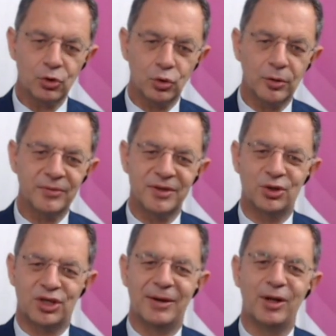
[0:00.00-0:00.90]
and let's
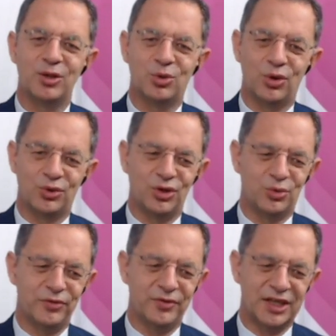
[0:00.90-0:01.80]
go back to the
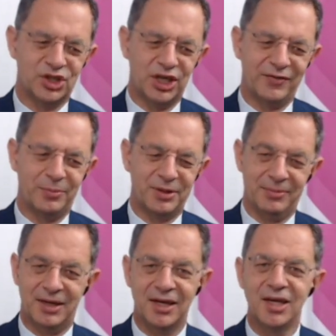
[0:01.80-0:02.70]
lathe I was
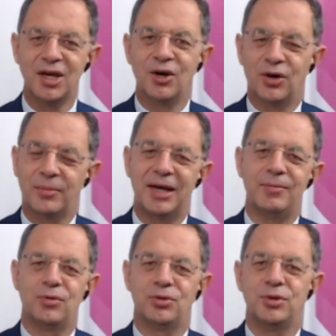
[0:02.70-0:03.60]
mentioning.
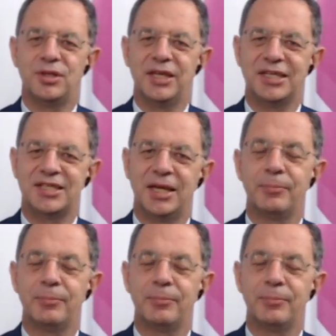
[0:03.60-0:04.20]
Of